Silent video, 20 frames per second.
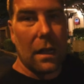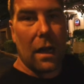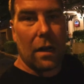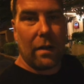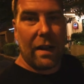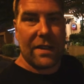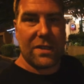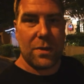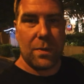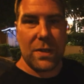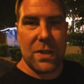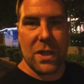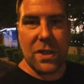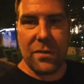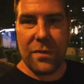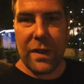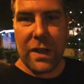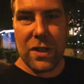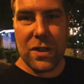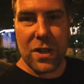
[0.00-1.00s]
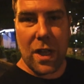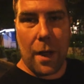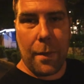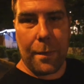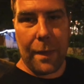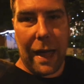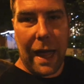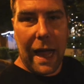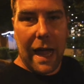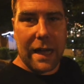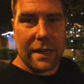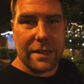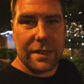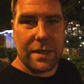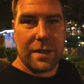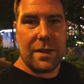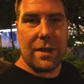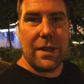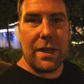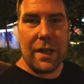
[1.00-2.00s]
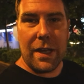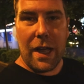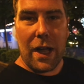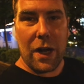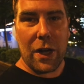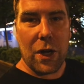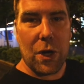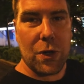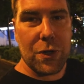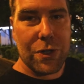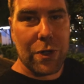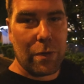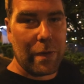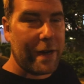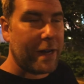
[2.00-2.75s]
All right, so we just finished up at the Costa